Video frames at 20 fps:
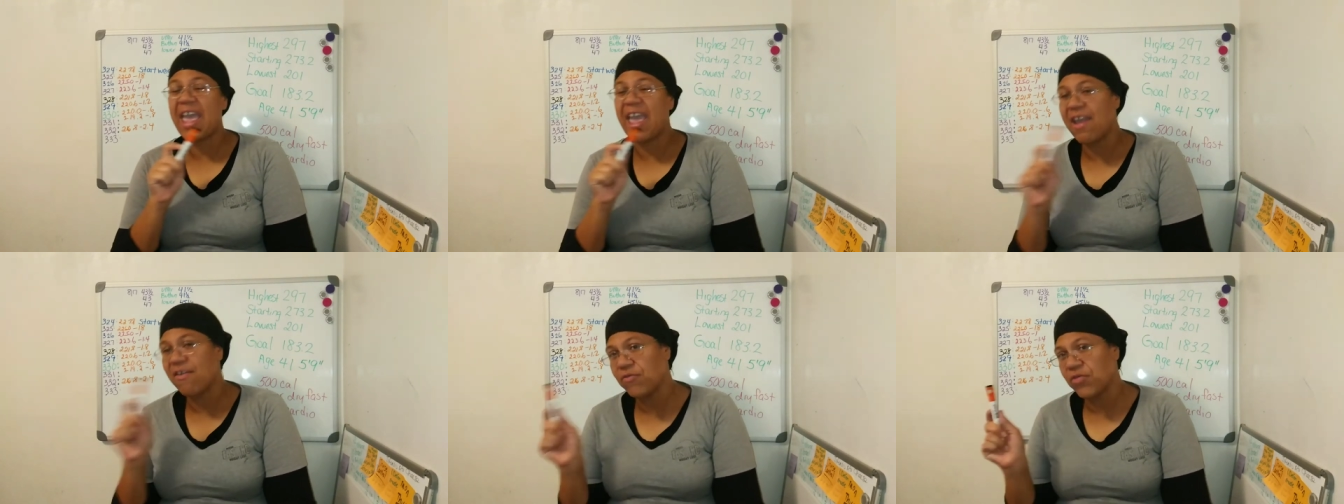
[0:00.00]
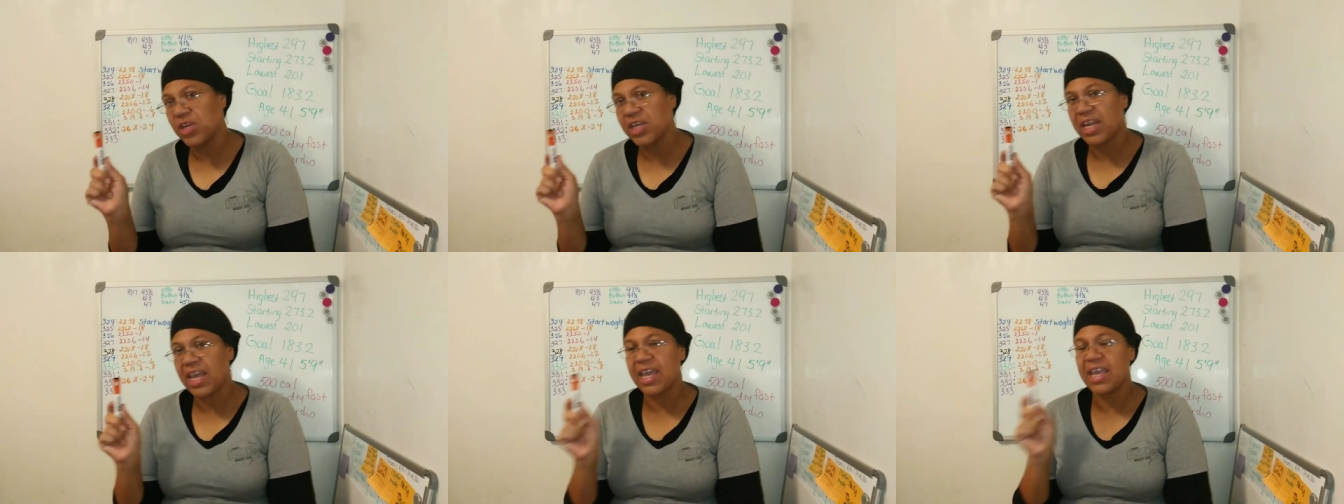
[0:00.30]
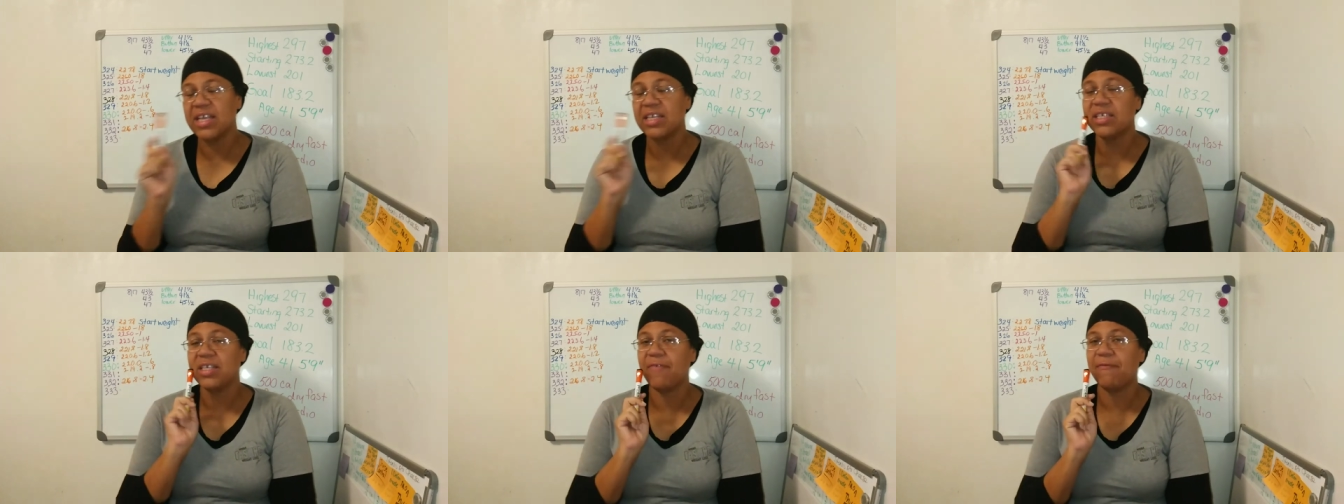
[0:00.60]
every day
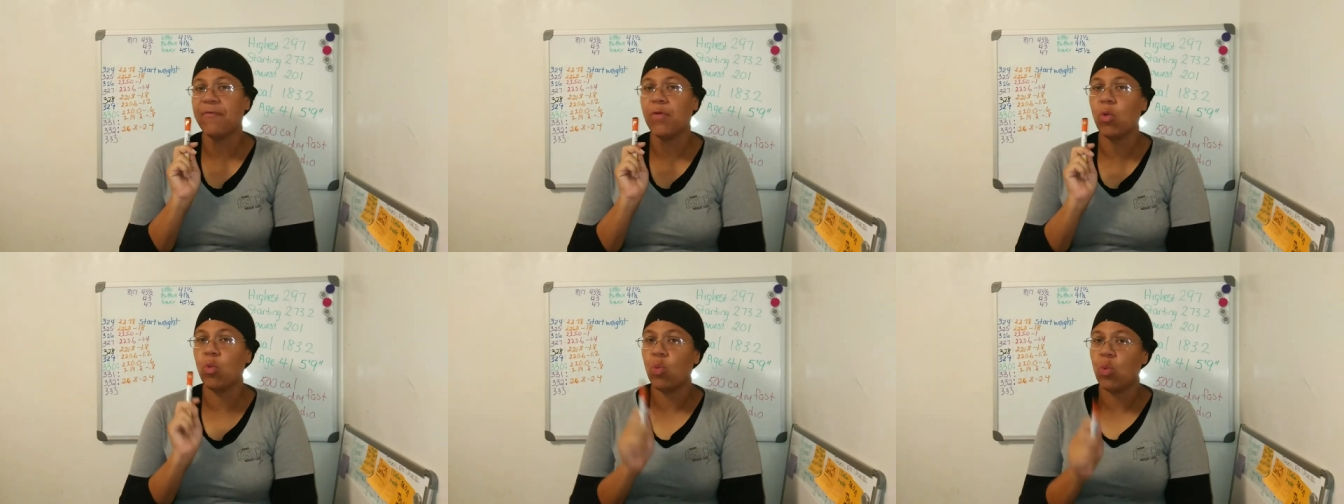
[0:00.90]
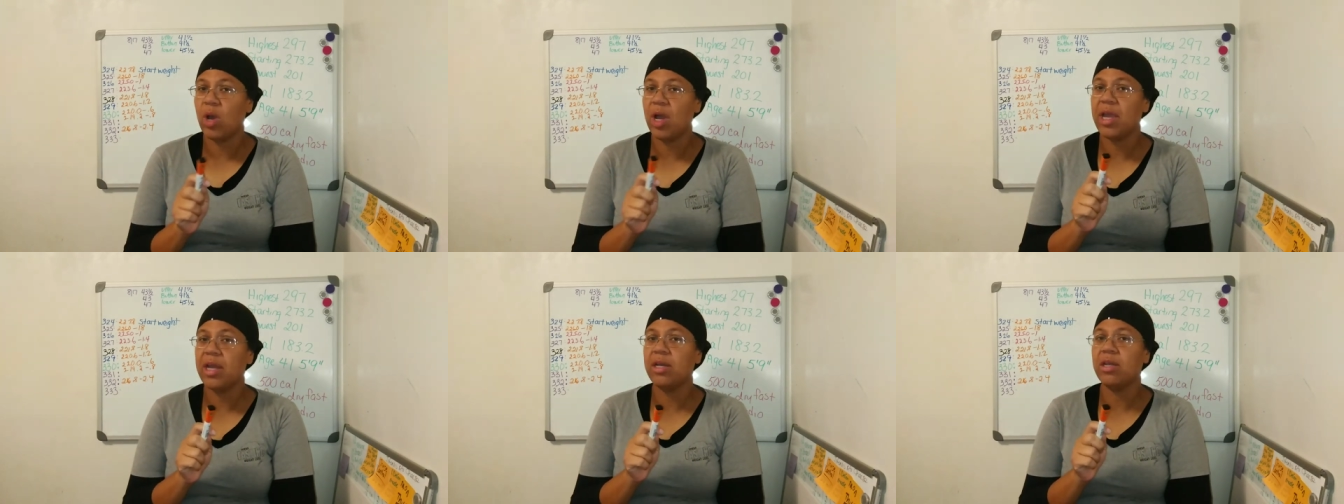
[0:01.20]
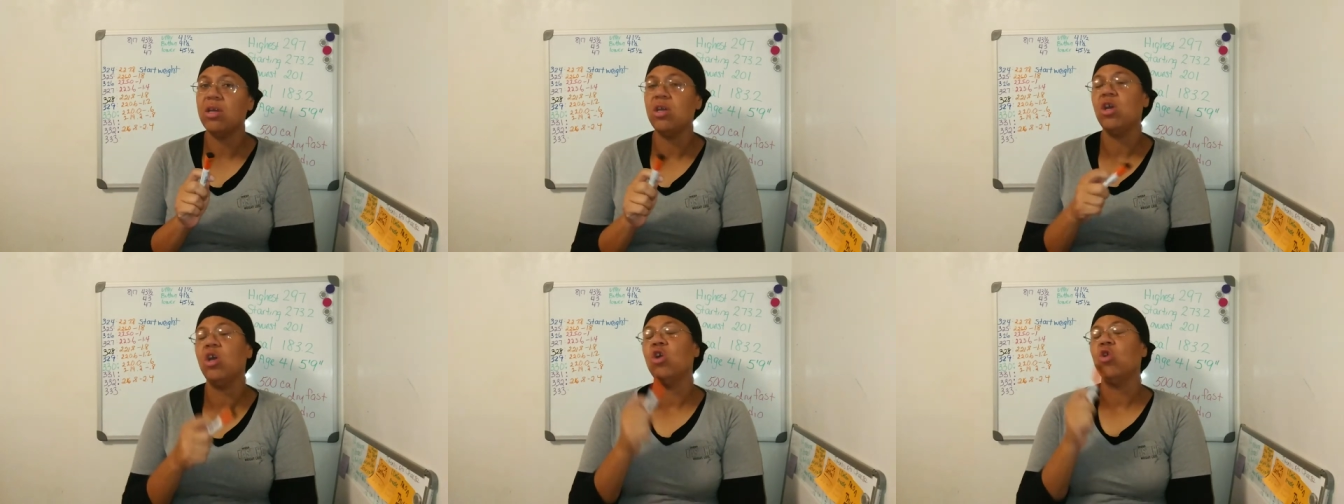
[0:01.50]
except for
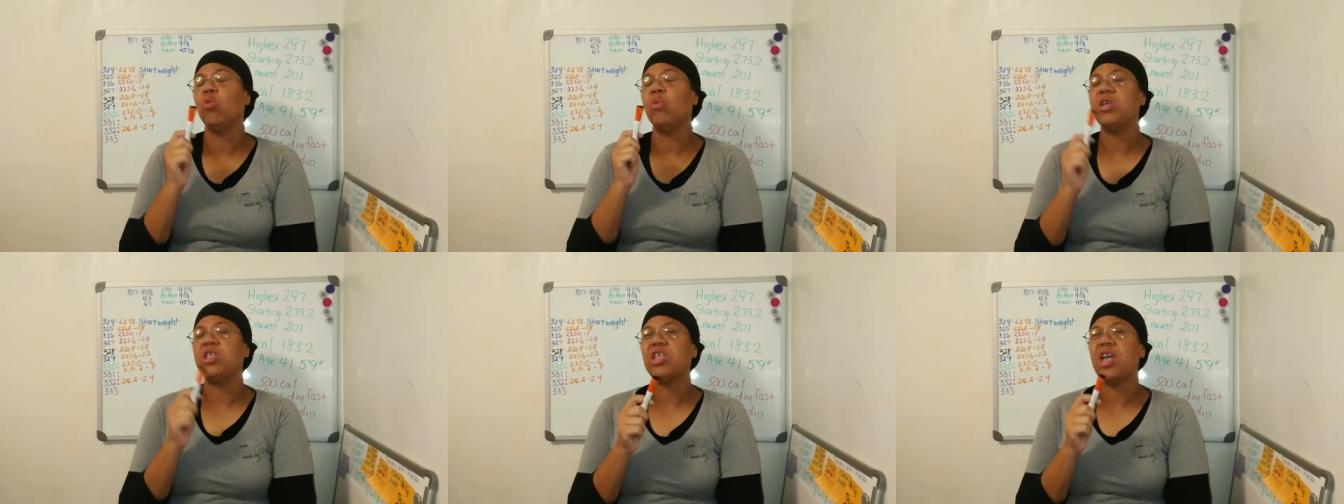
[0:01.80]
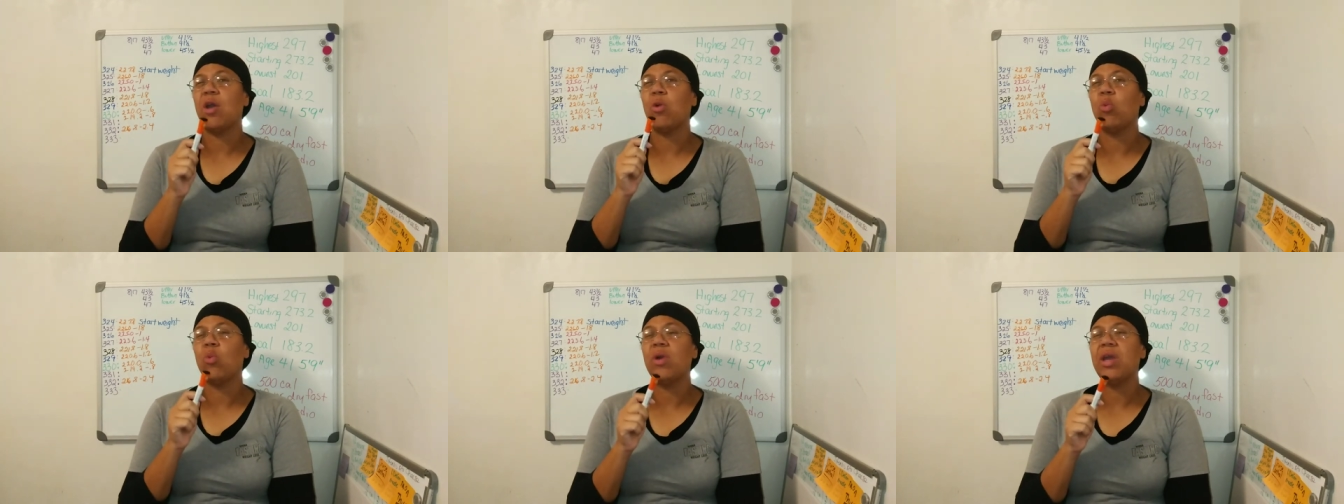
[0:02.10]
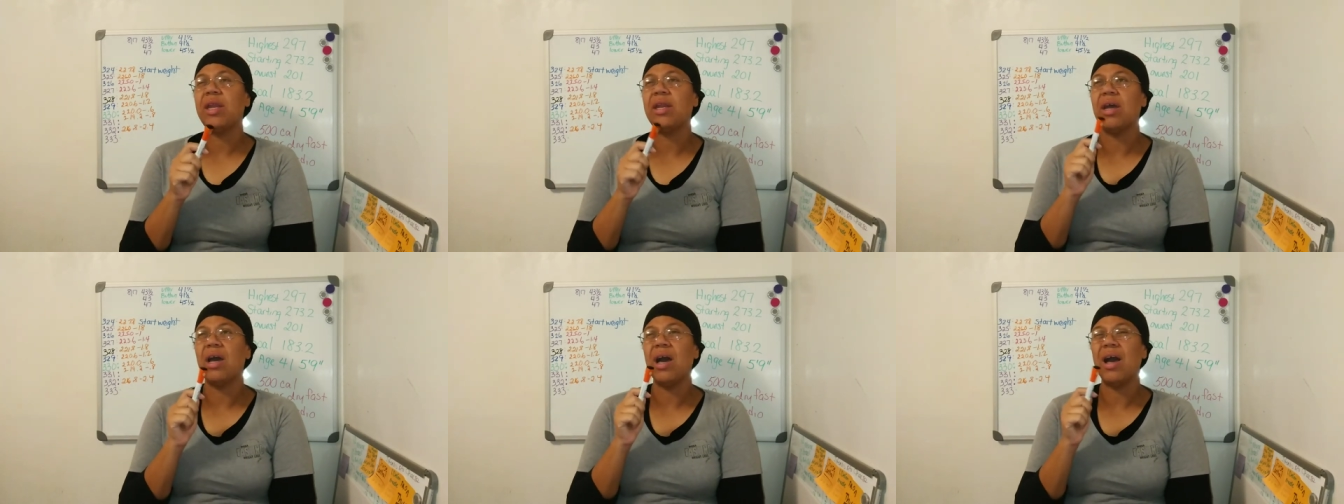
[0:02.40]
one, which I
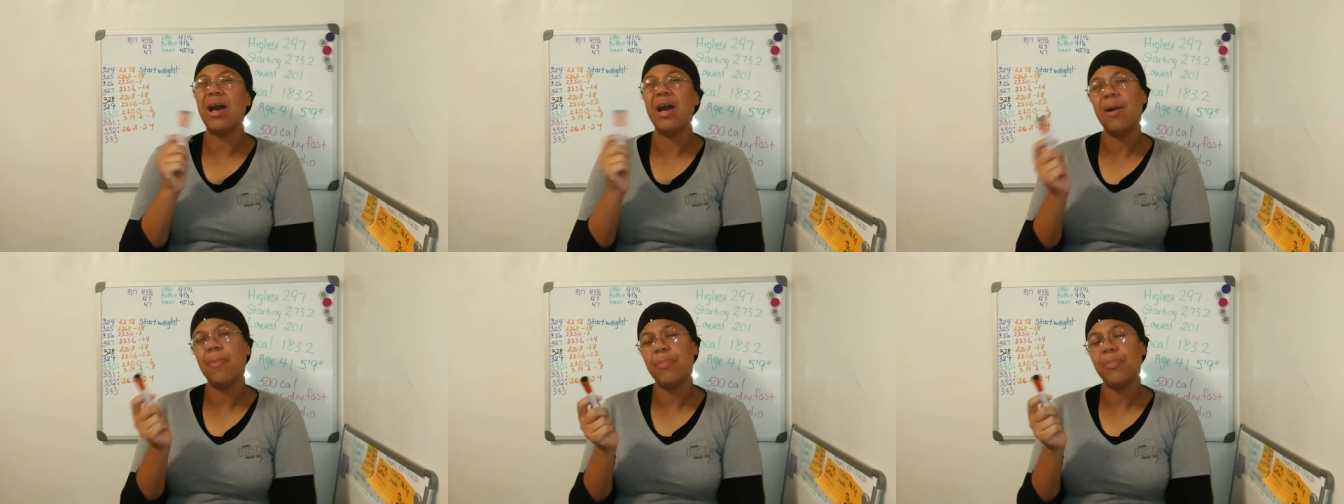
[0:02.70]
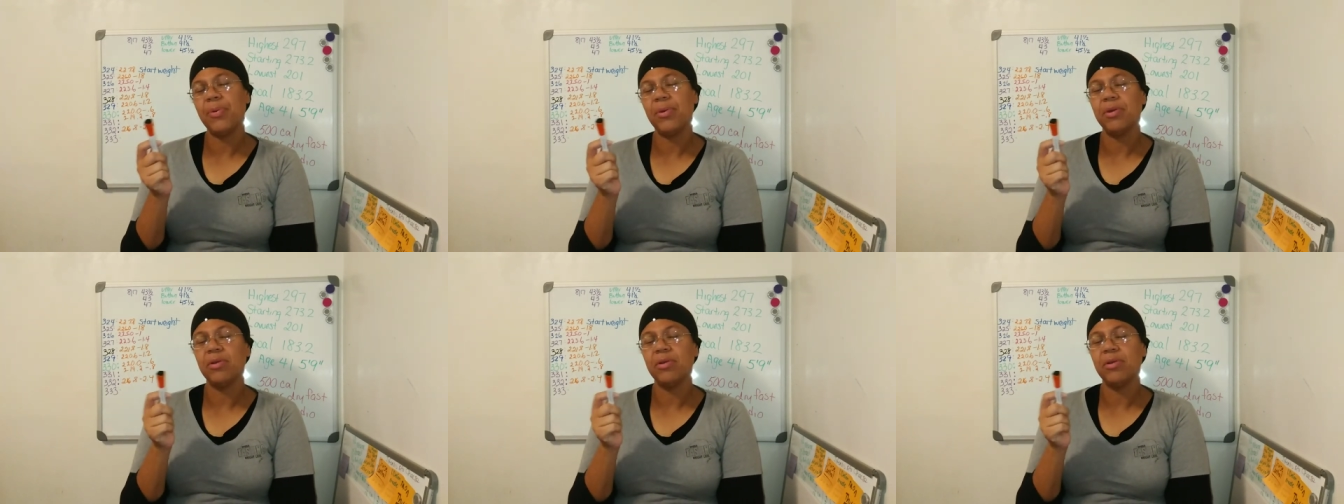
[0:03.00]
went up